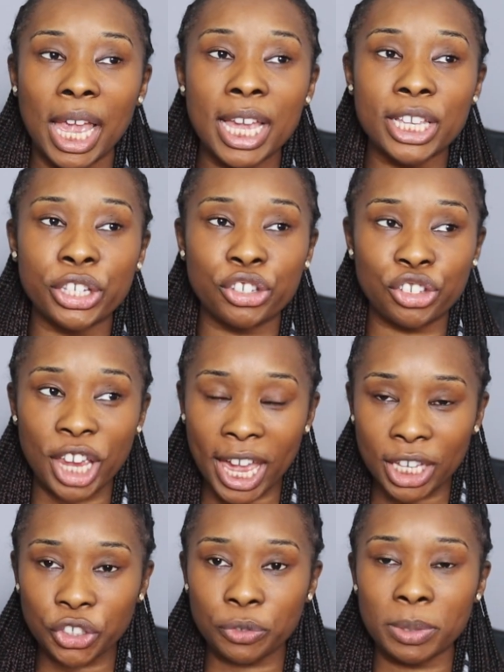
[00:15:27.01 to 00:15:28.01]
It's
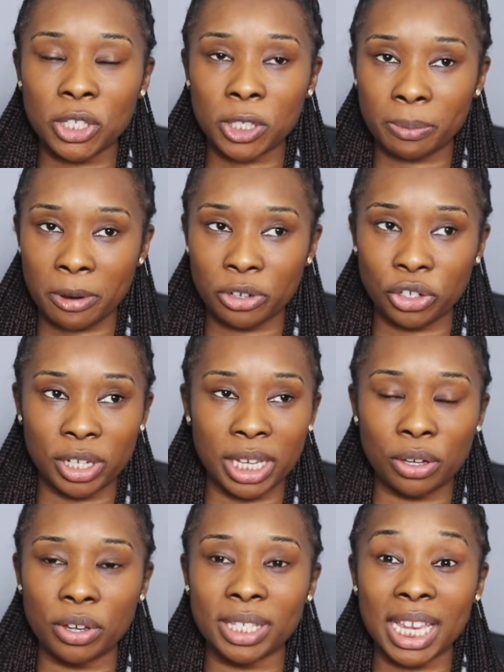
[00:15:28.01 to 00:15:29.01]
changed me
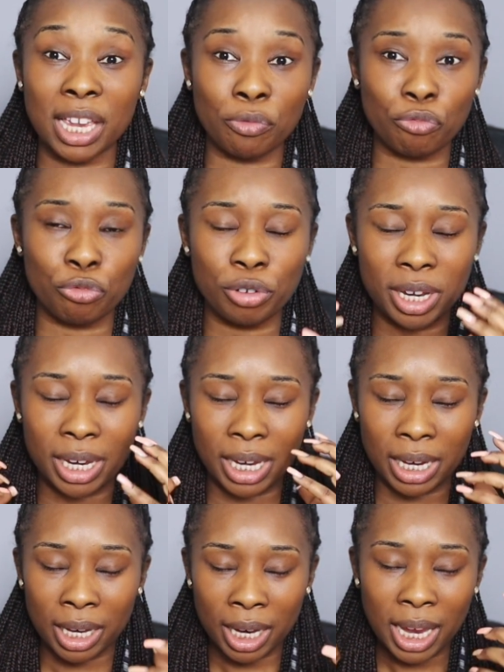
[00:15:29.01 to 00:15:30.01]
spiritually because it
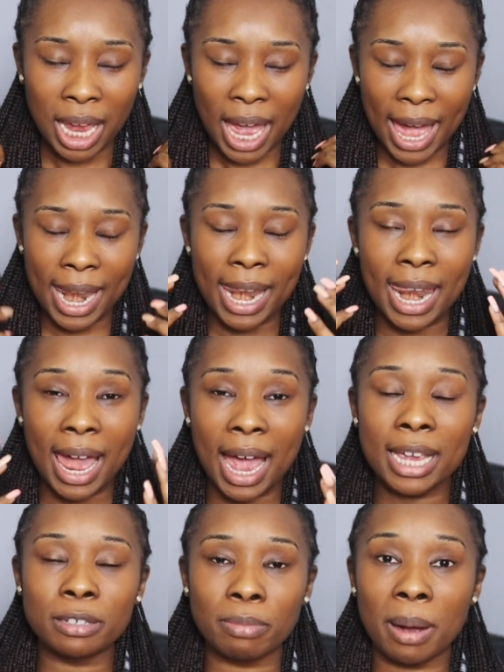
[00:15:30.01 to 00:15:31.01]

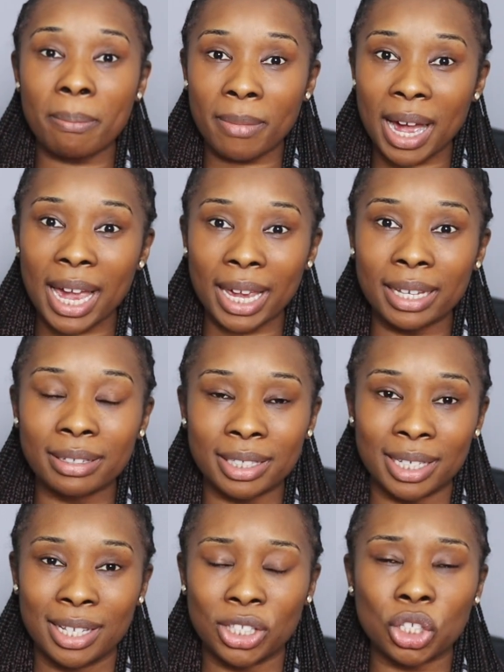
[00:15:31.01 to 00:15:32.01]
realigned my
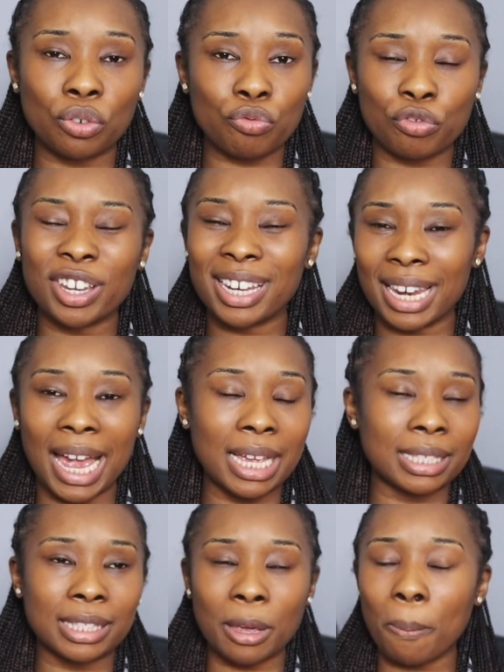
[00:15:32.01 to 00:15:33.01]
mind to
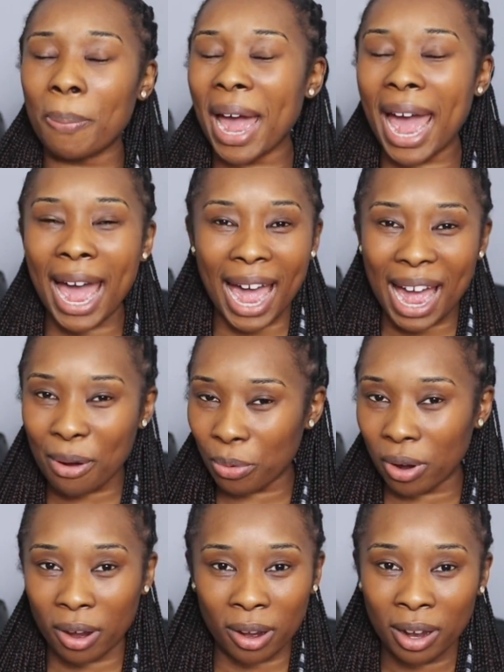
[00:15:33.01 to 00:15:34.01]
realize the
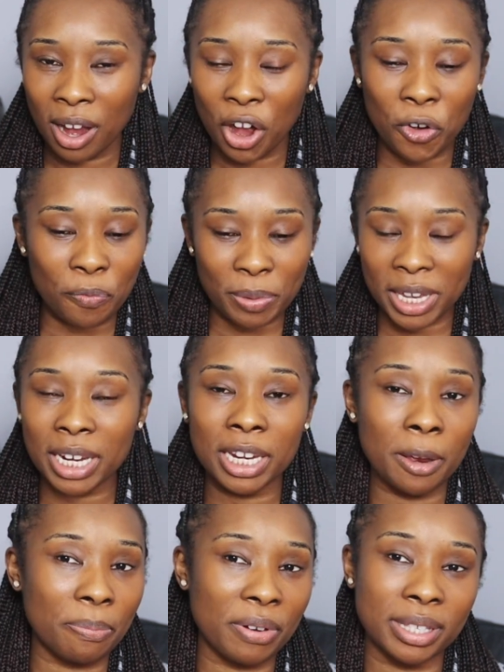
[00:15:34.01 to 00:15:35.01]
power of being
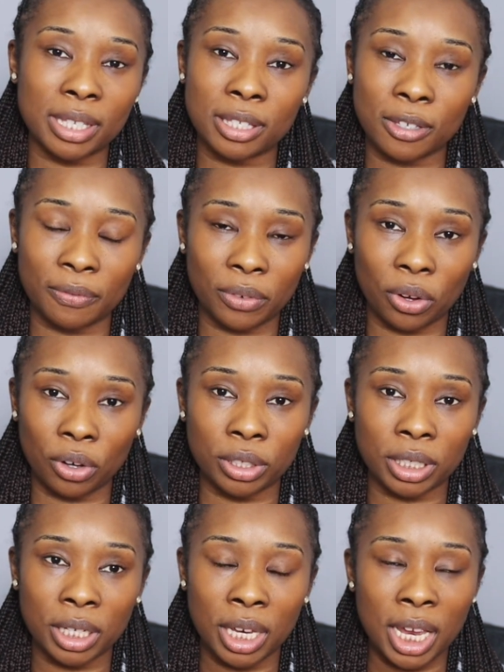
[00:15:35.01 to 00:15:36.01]
in the presence of
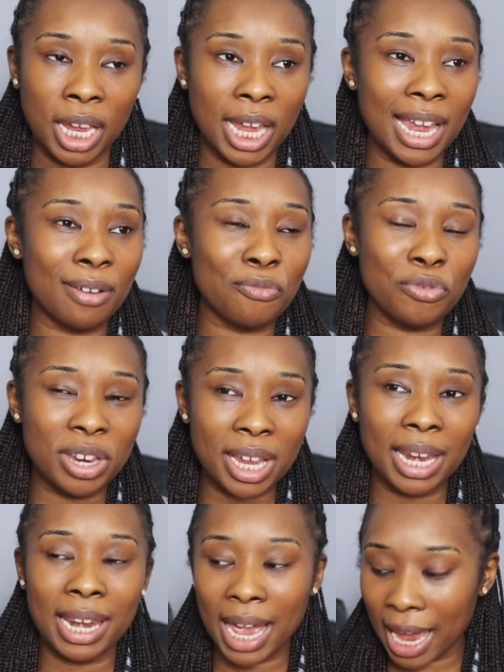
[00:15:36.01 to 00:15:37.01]
God. It
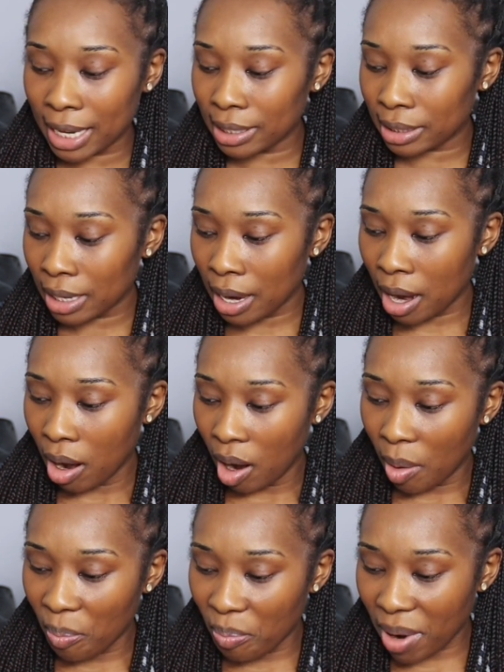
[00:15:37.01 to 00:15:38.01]
realigned
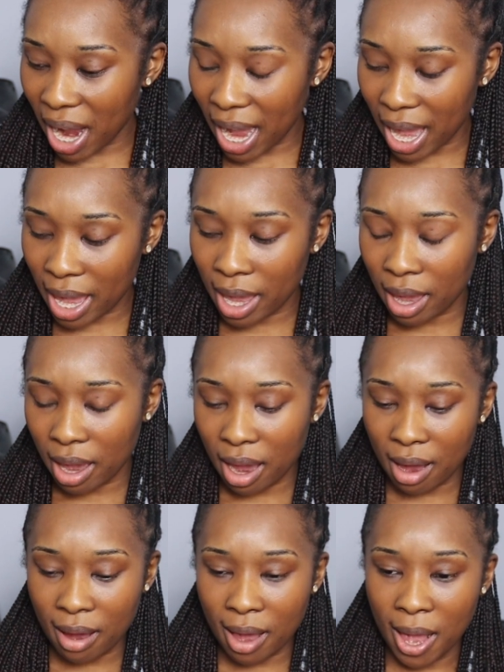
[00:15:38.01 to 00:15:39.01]
my,
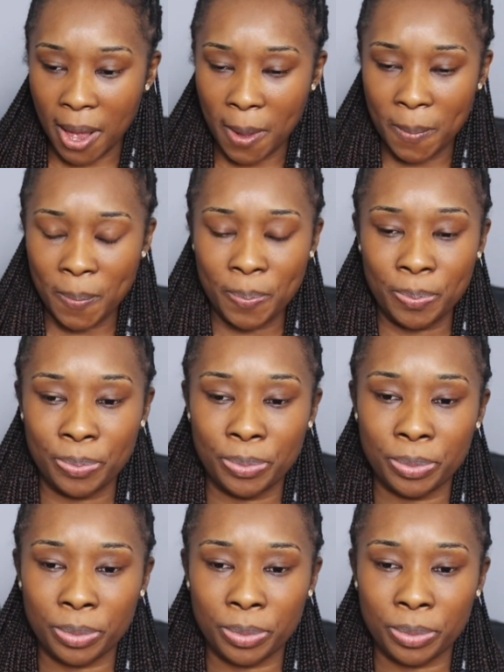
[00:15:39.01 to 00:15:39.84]
um,